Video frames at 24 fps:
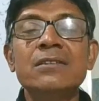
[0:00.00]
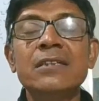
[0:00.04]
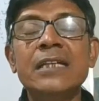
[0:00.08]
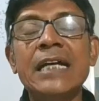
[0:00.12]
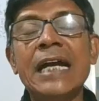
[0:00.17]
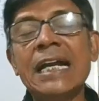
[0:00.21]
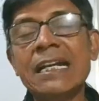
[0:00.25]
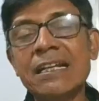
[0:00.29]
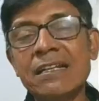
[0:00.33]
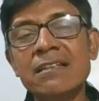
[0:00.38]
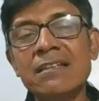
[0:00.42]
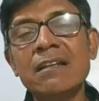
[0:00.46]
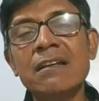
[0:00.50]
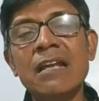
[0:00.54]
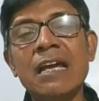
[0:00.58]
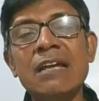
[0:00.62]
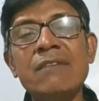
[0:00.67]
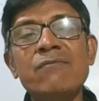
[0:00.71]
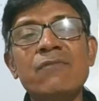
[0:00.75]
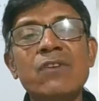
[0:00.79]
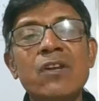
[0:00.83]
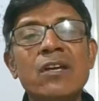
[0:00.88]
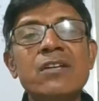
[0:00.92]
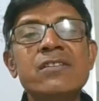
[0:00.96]
another
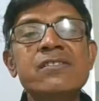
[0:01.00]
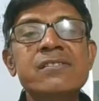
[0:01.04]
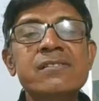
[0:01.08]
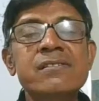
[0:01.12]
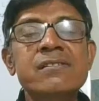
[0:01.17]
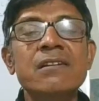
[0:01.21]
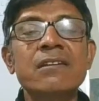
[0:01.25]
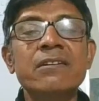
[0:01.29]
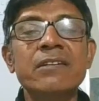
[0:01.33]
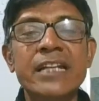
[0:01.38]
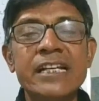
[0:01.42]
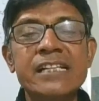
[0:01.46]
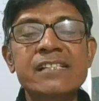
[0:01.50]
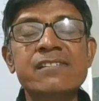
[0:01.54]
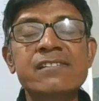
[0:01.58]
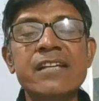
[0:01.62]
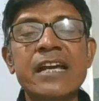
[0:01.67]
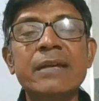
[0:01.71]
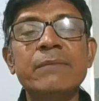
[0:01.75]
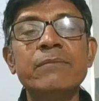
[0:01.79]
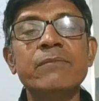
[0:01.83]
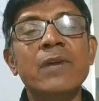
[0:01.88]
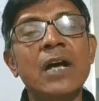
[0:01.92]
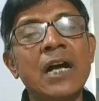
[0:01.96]
live class next
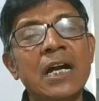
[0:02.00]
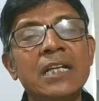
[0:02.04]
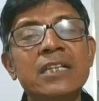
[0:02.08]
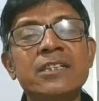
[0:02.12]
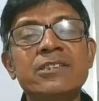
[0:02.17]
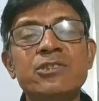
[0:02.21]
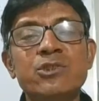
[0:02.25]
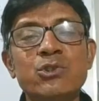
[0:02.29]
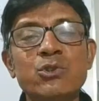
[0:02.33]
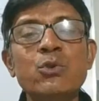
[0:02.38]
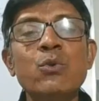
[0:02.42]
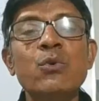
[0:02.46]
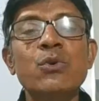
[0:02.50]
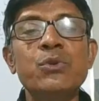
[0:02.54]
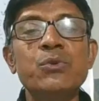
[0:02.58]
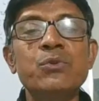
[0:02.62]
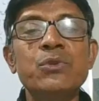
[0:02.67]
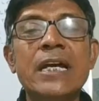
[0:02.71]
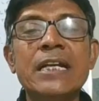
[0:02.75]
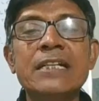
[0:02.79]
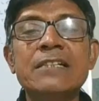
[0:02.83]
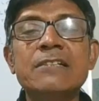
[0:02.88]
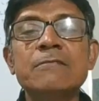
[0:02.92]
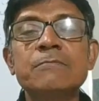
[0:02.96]
time. I'll show you that.